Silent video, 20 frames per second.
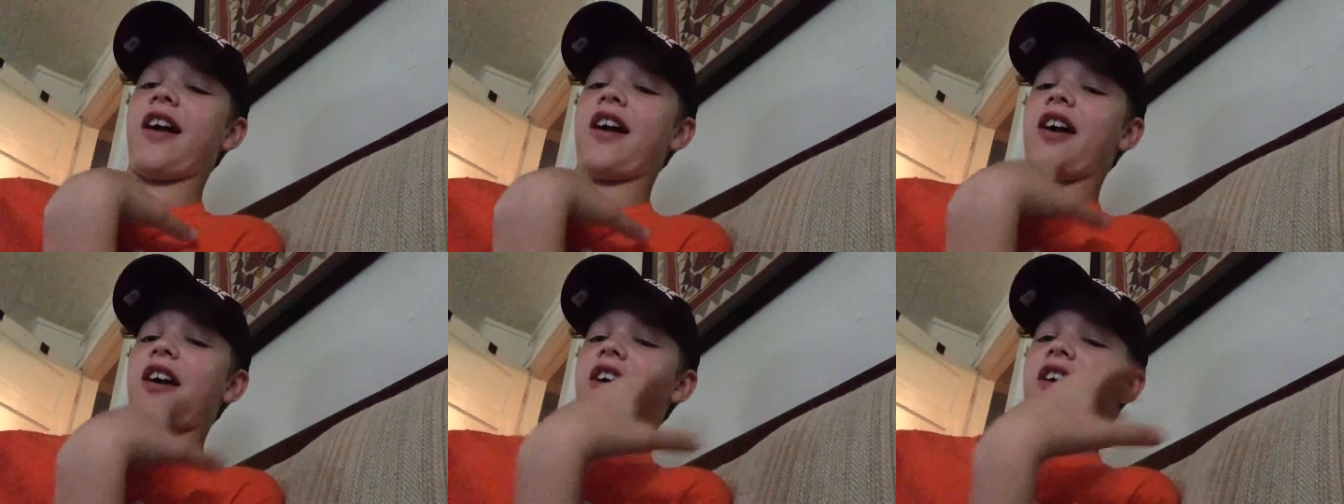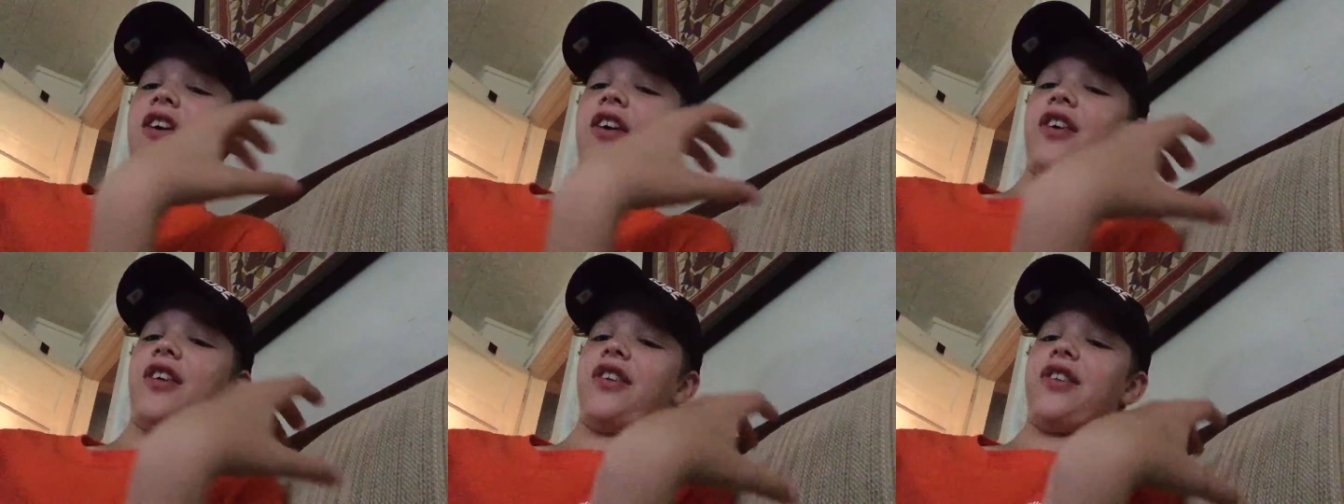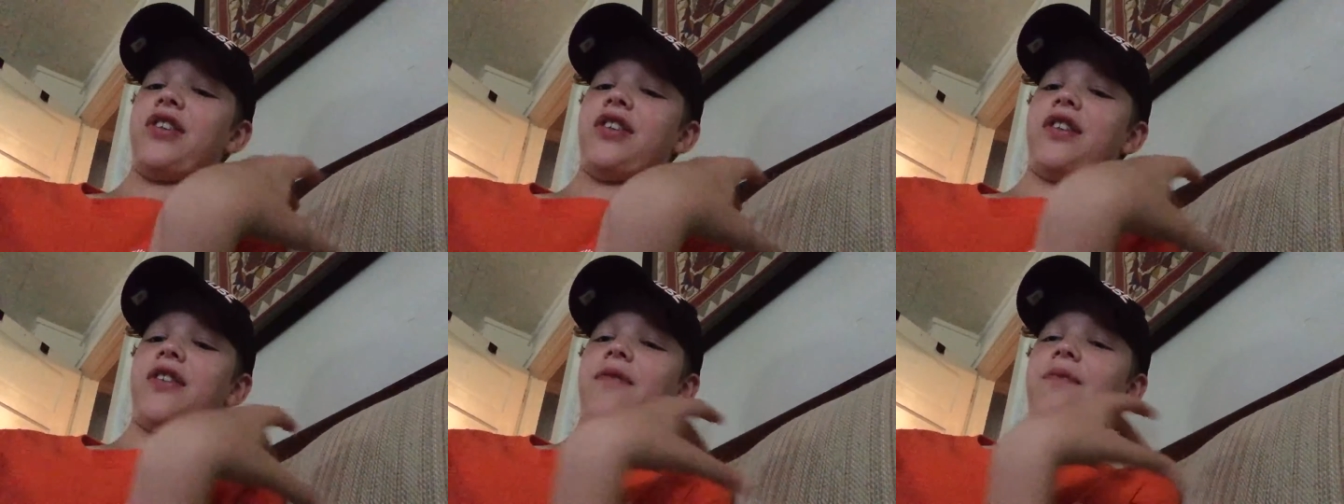
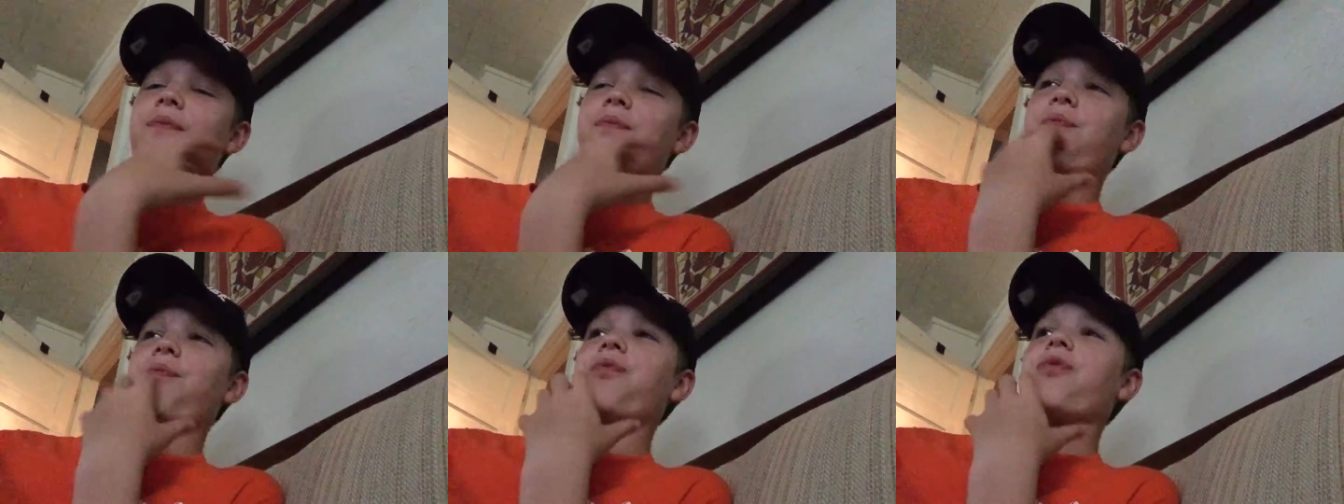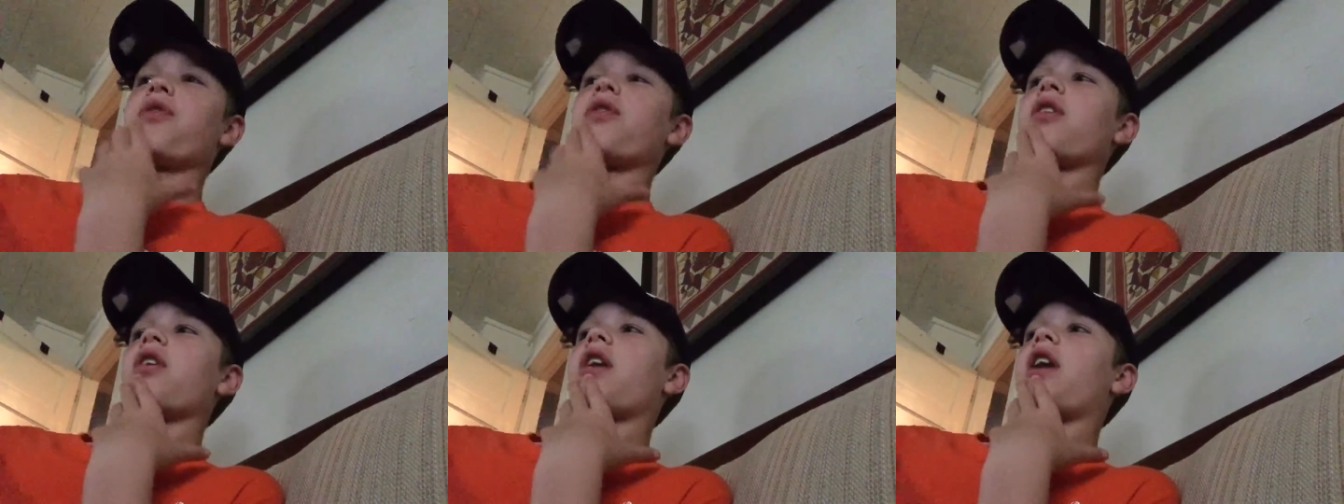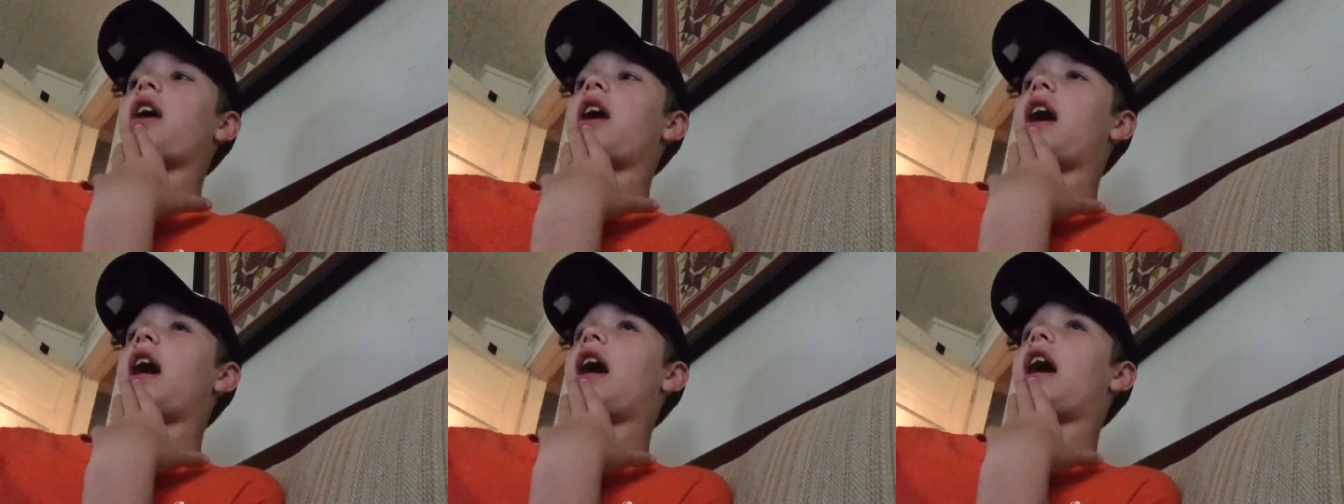cause
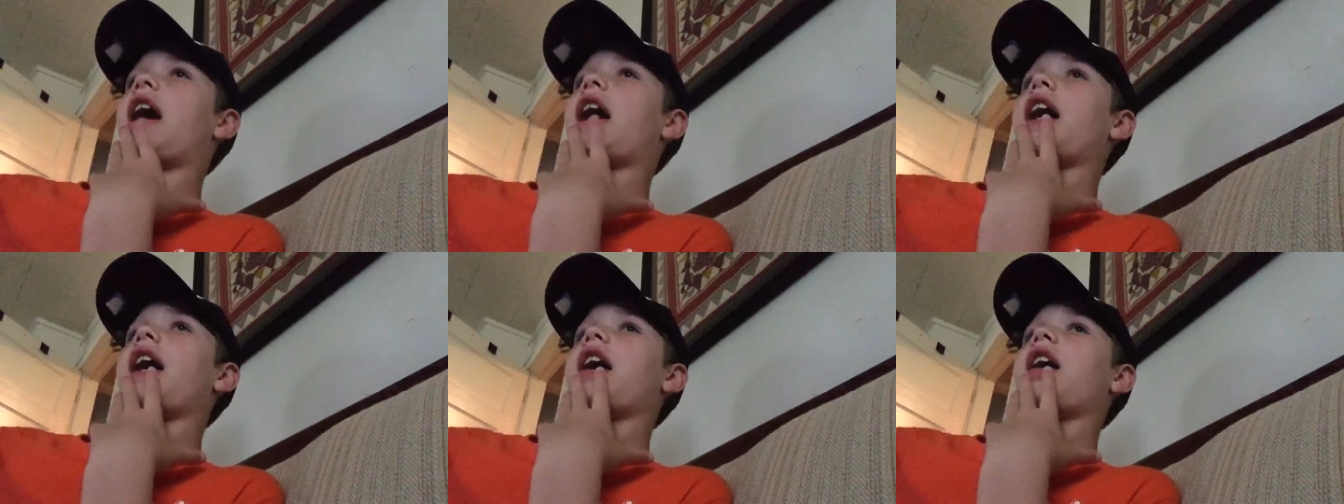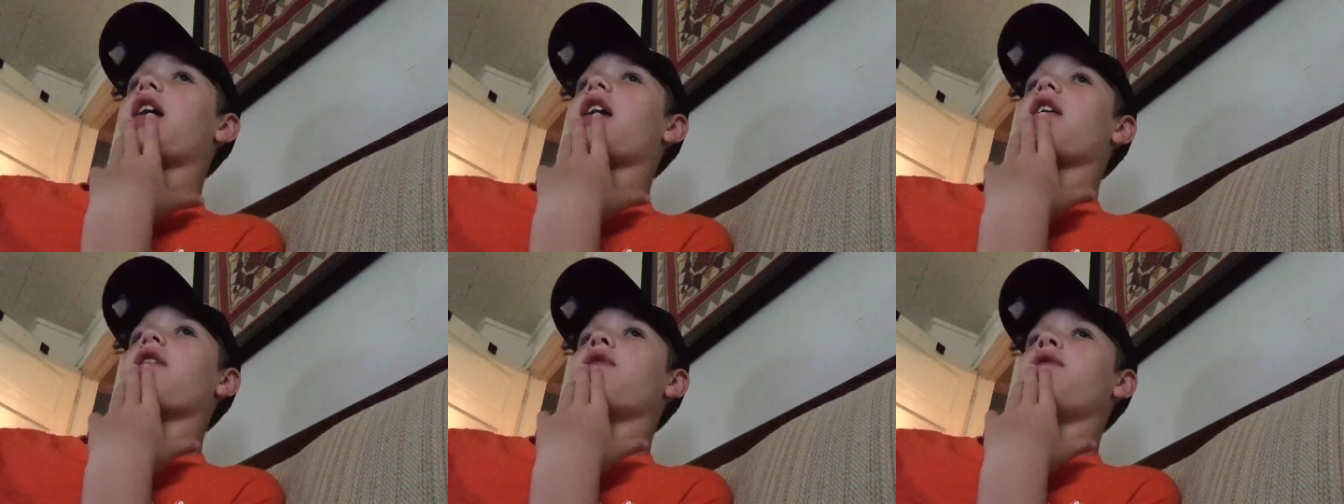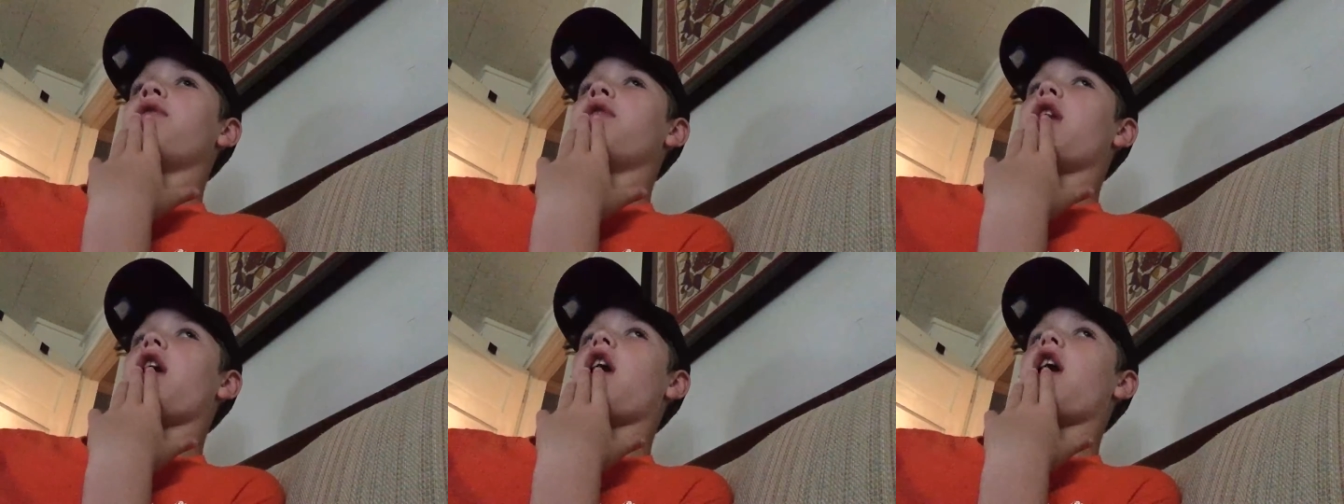I
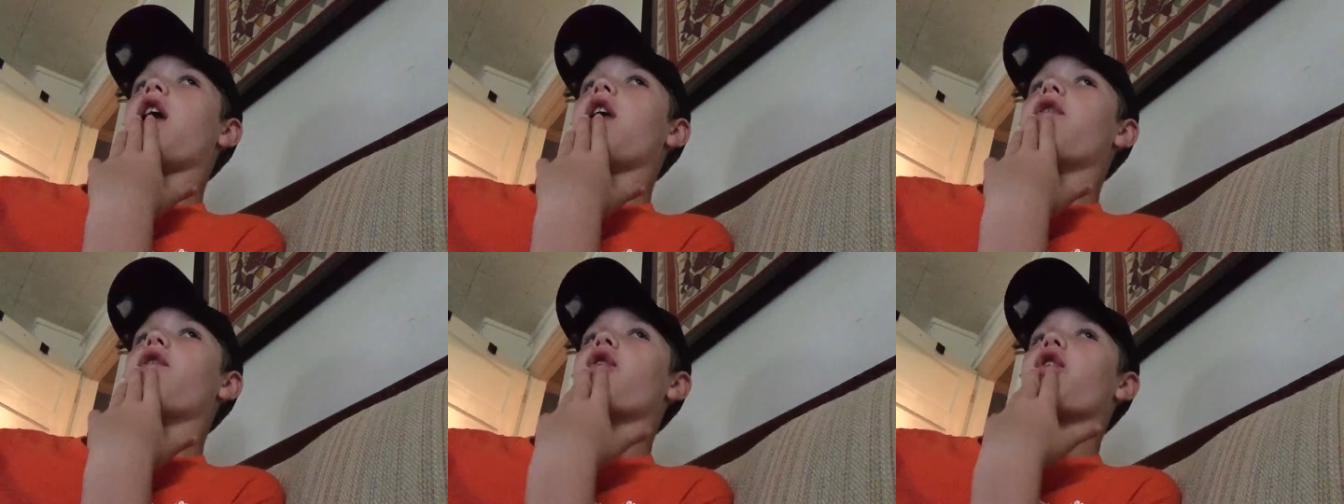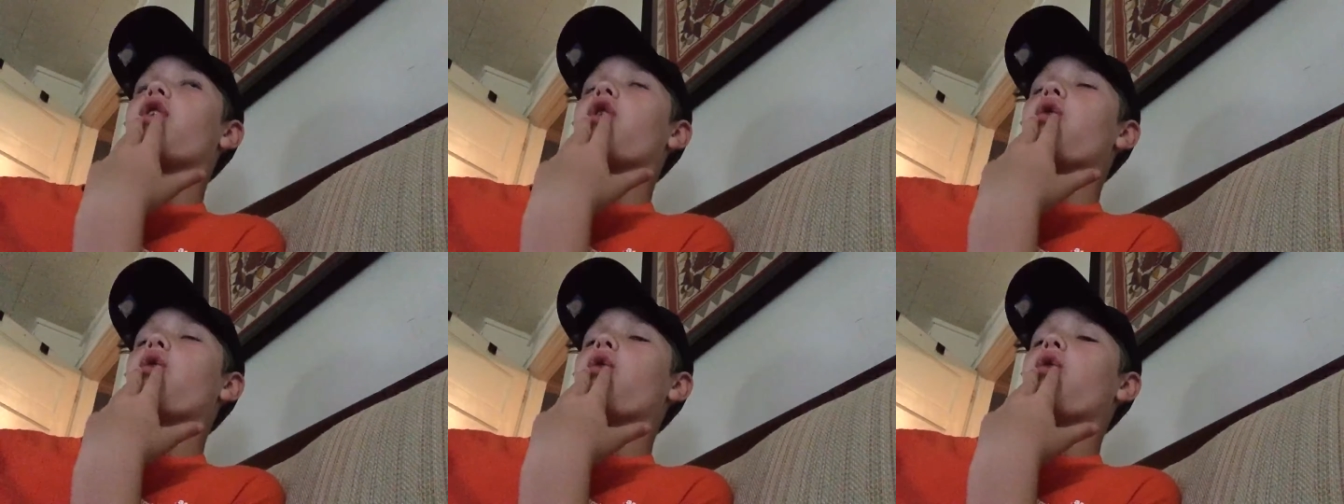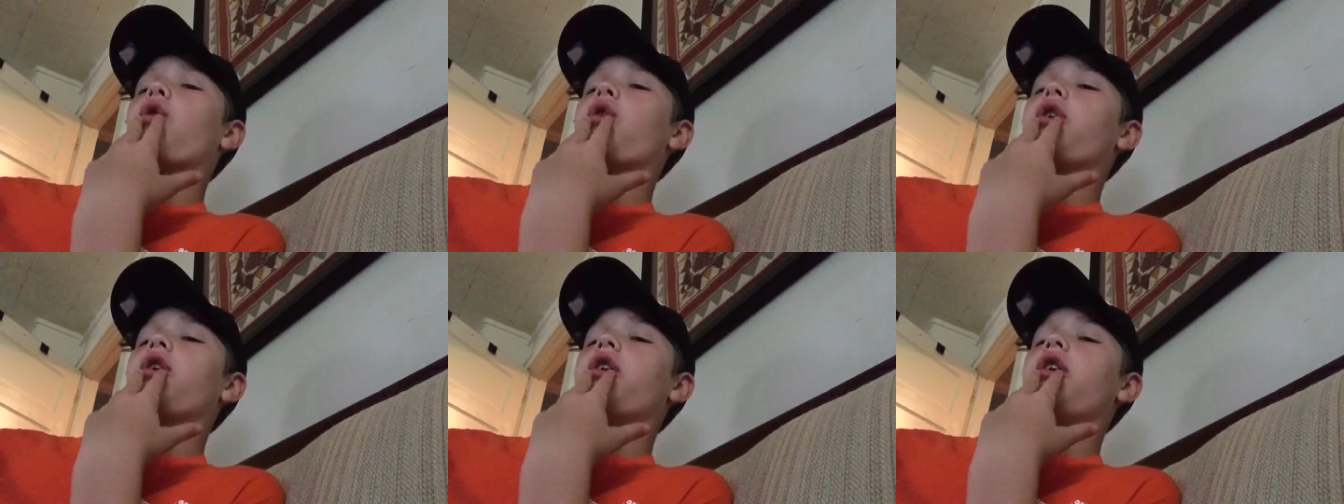have not
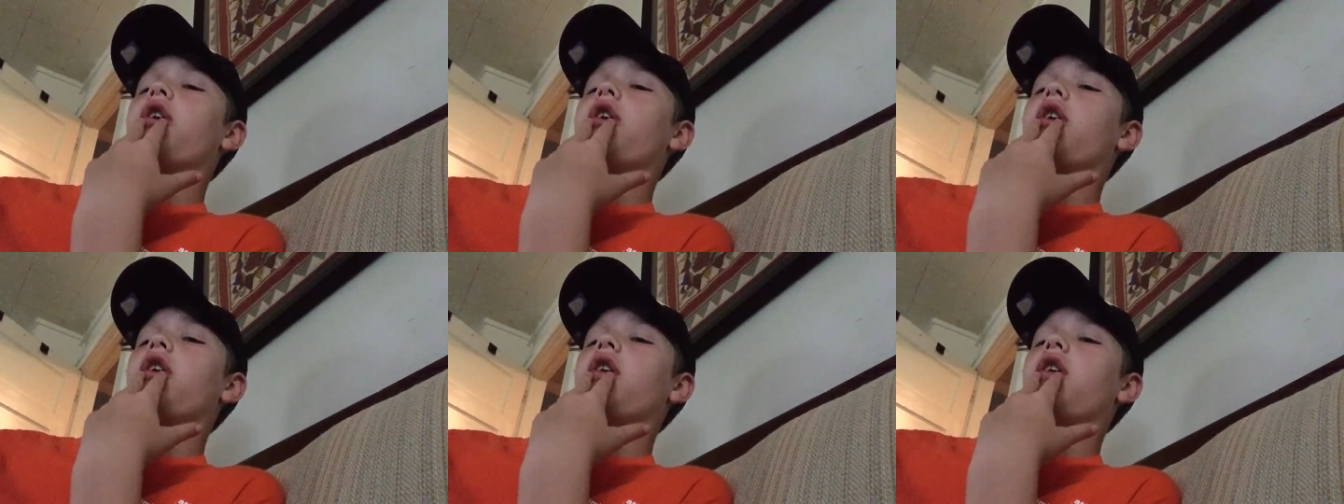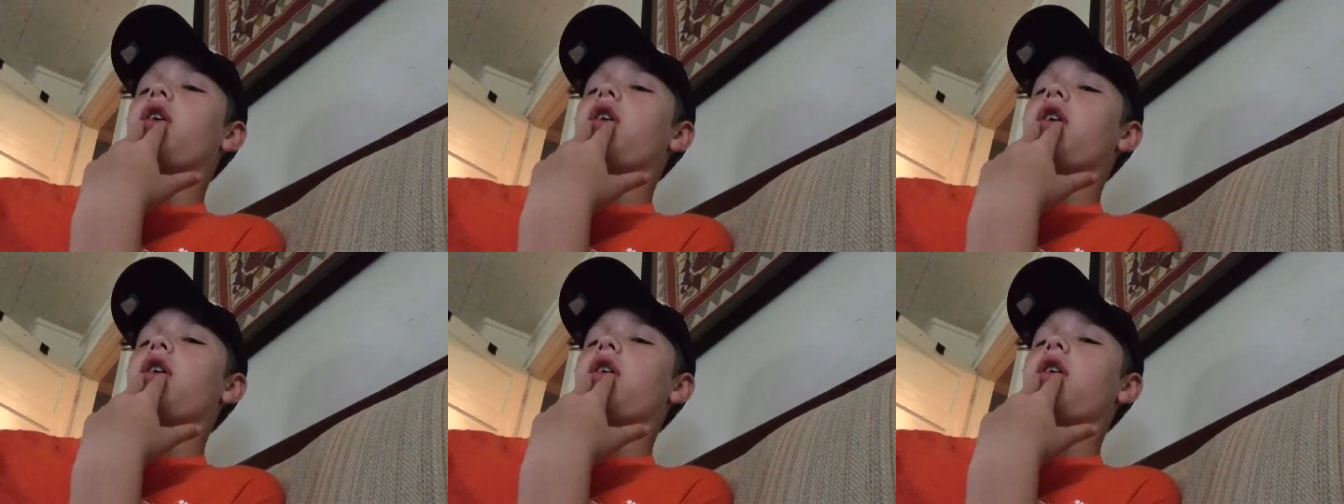recorded